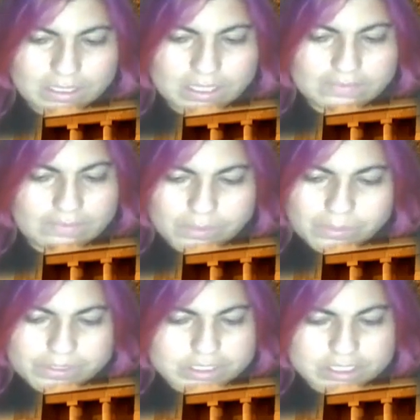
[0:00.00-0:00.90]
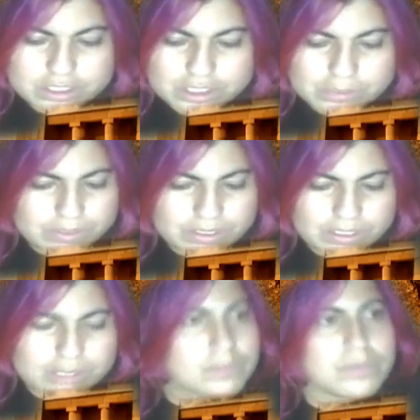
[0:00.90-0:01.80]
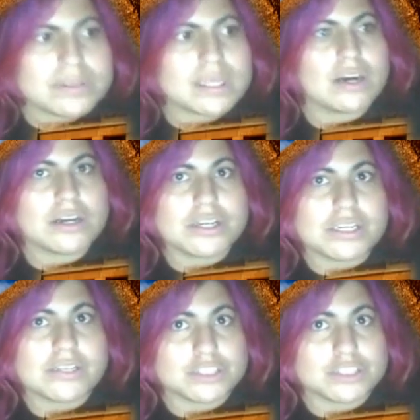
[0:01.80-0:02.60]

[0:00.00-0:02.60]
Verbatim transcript: if everyone just contribute a little bit what they are good at,